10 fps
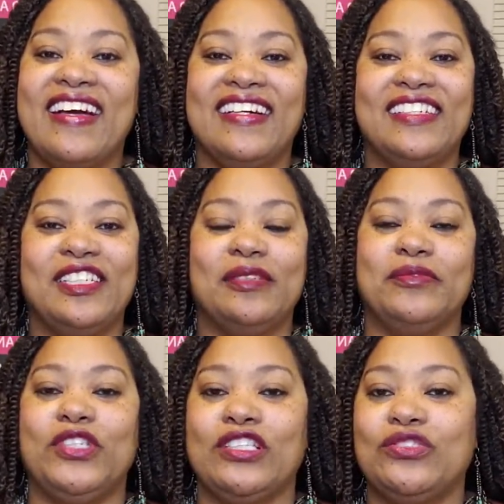
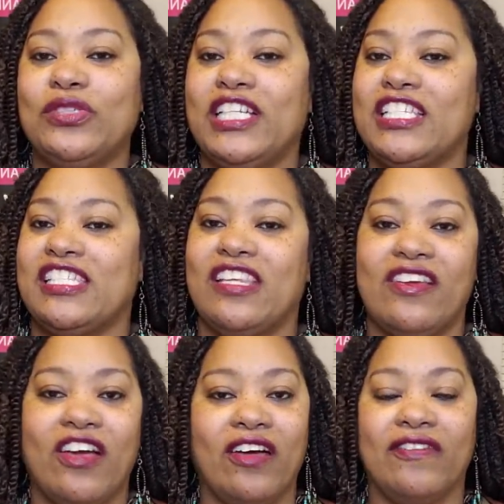you can do an
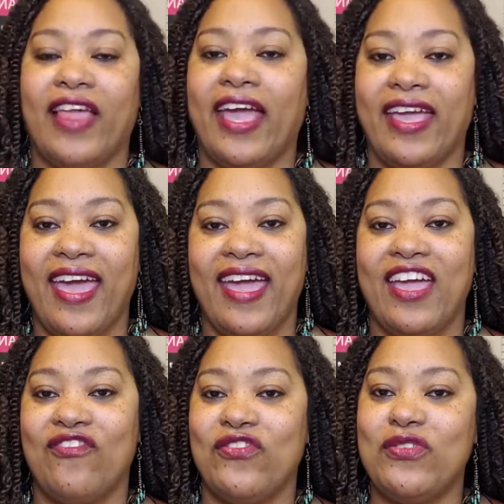incentive like,
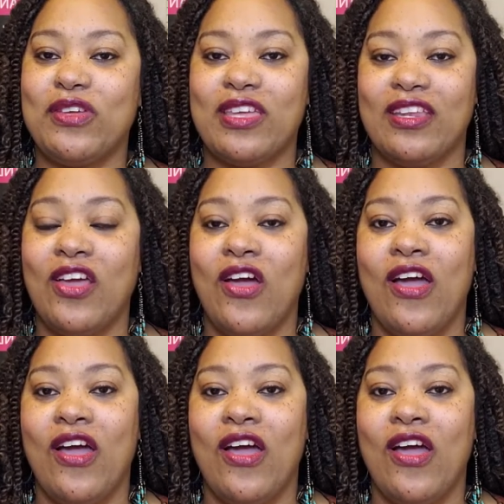hey, if you can,